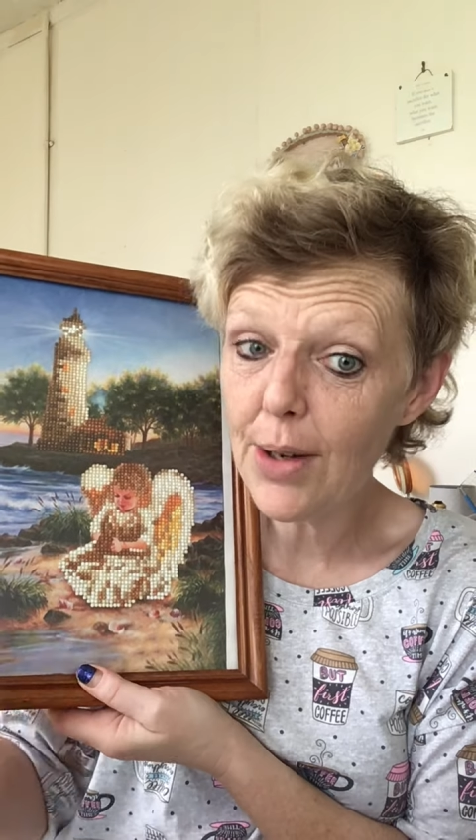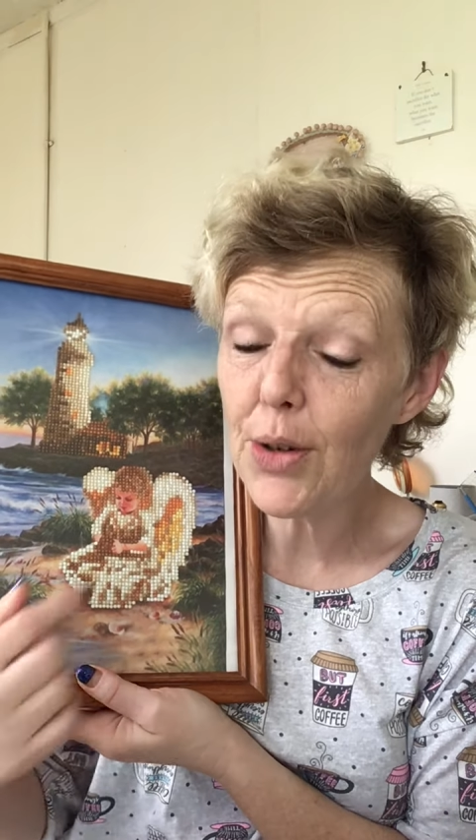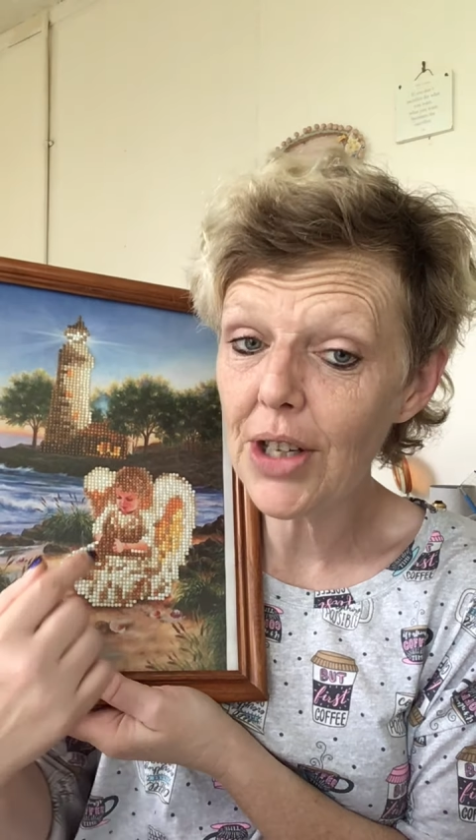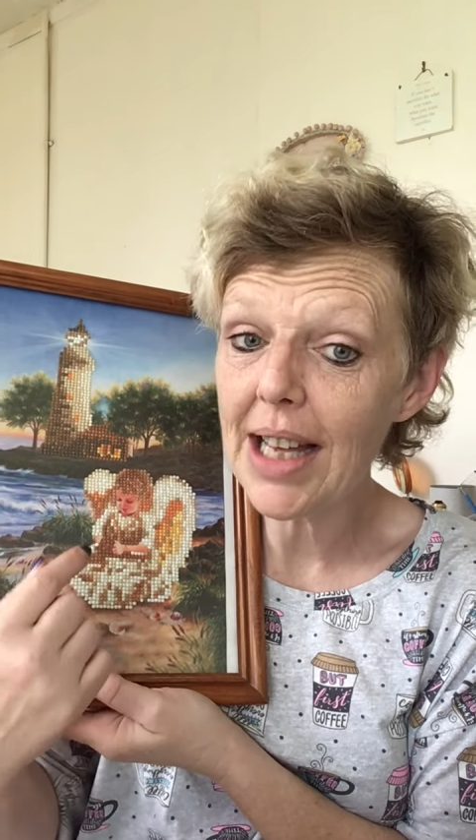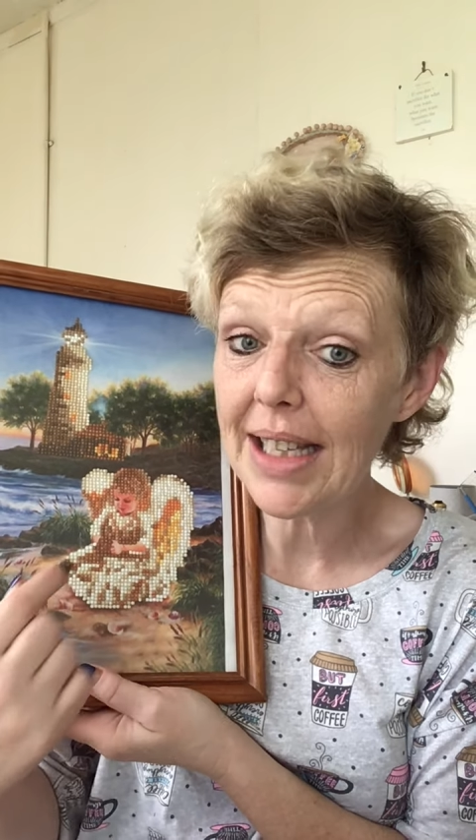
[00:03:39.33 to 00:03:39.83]

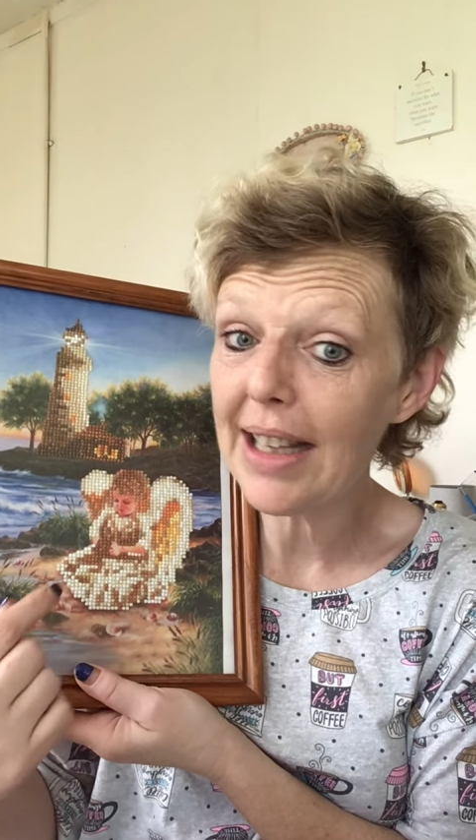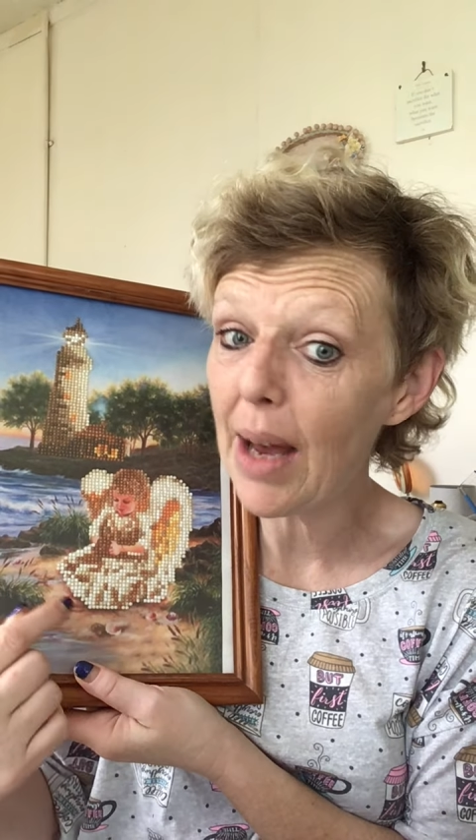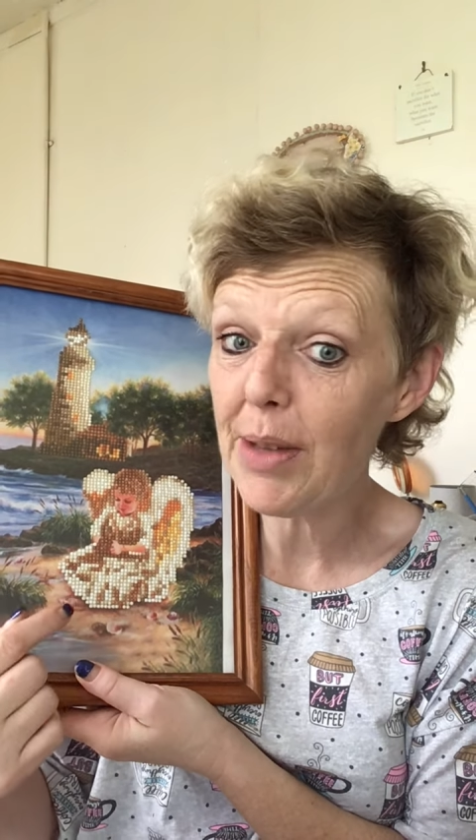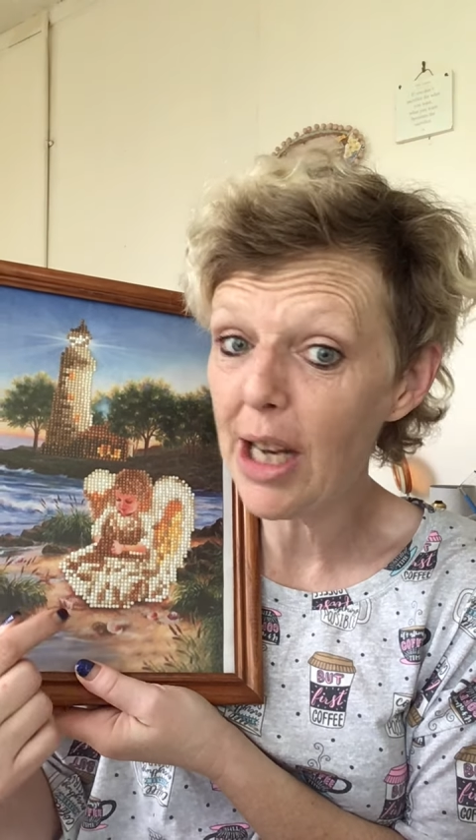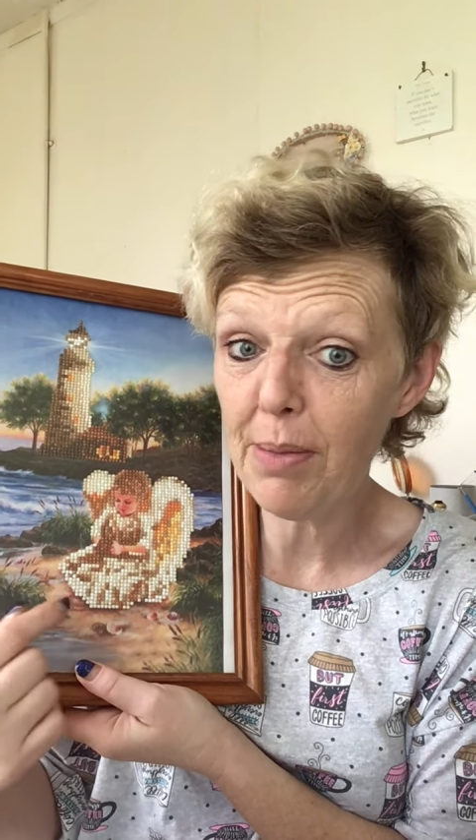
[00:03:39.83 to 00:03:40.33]
told you last night
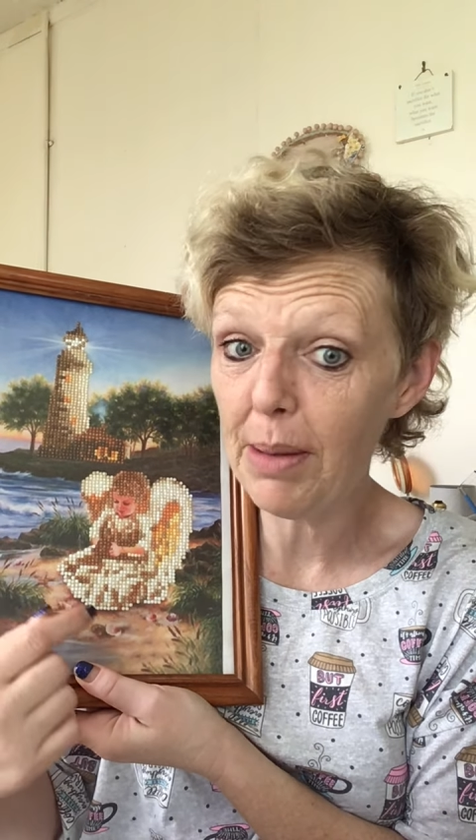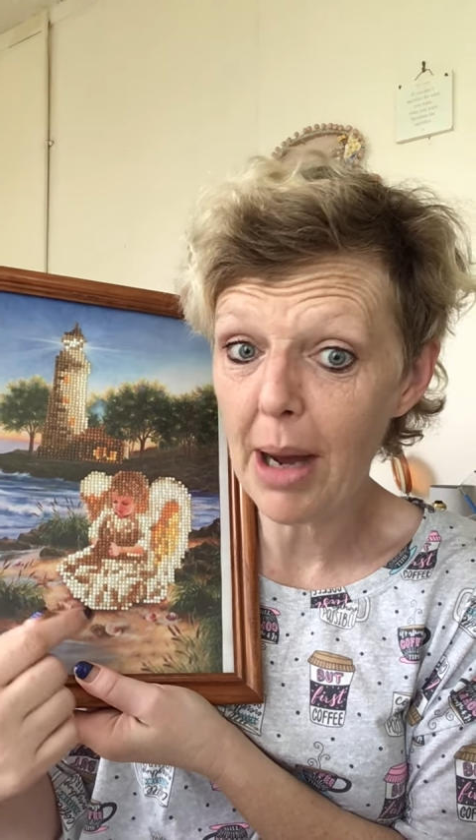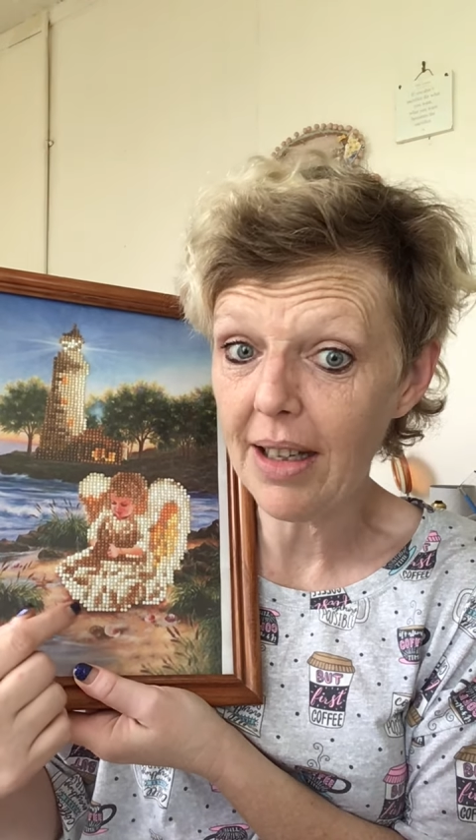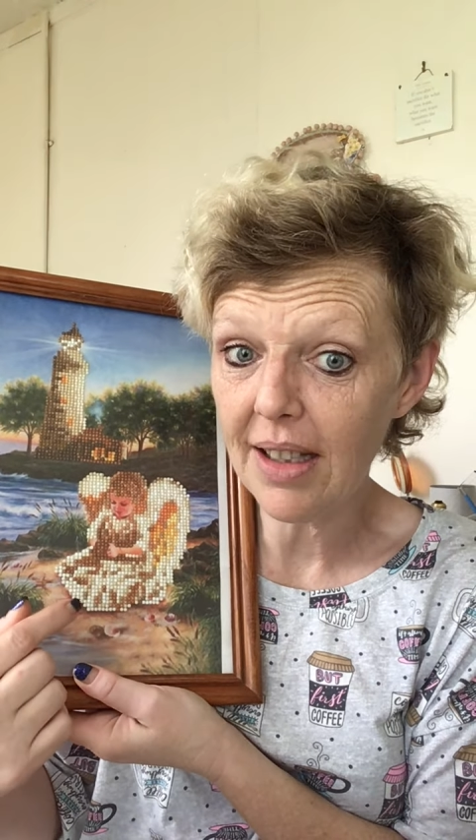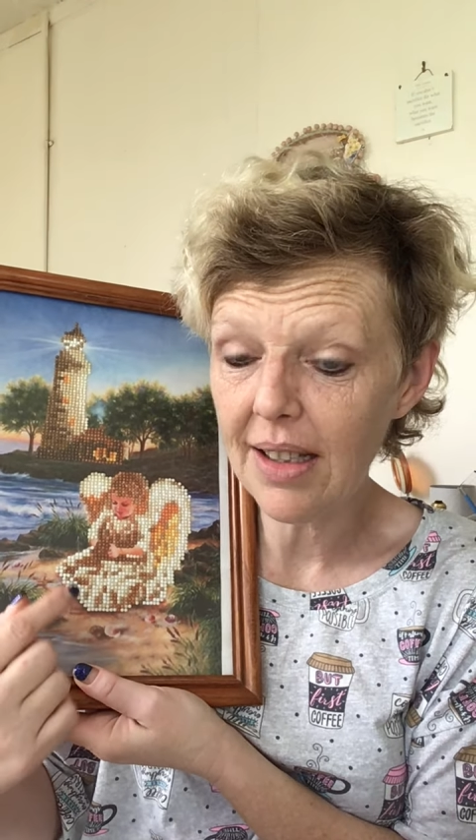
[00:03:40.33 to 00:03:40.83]
that would take me
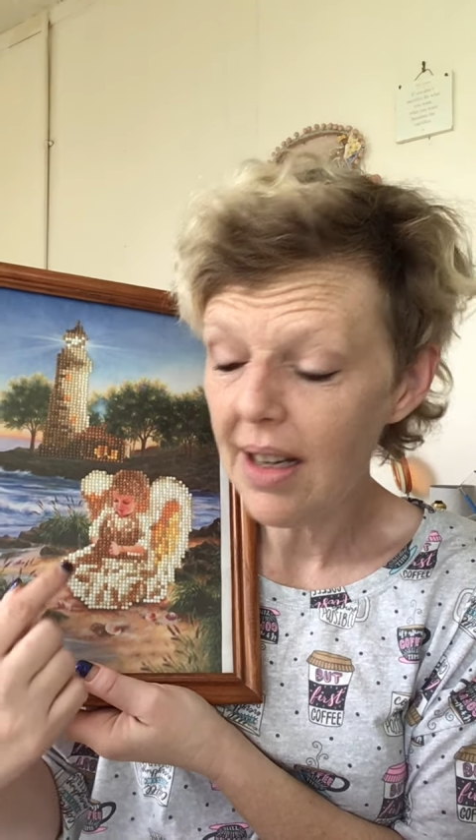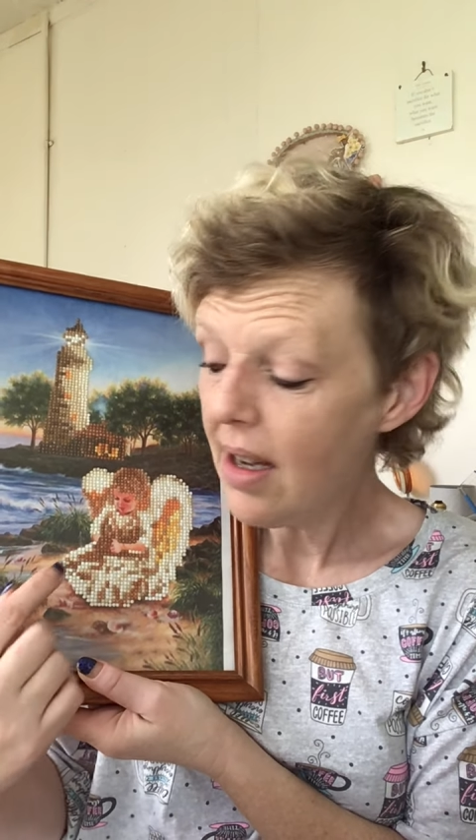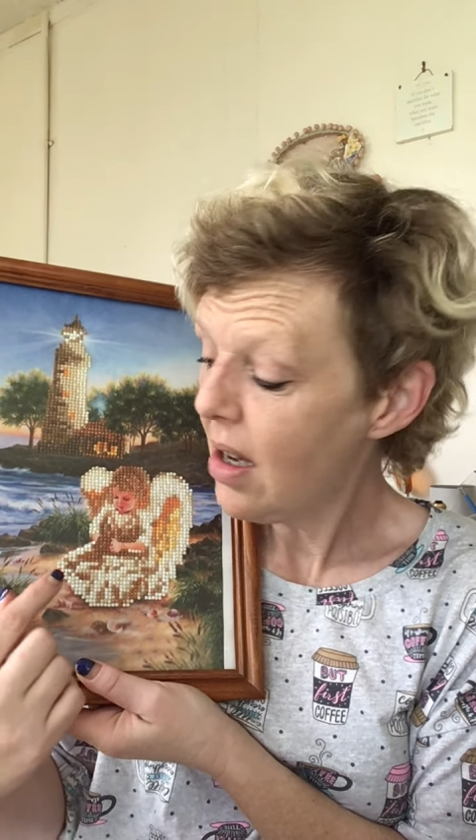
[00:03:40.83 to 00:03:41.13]
months.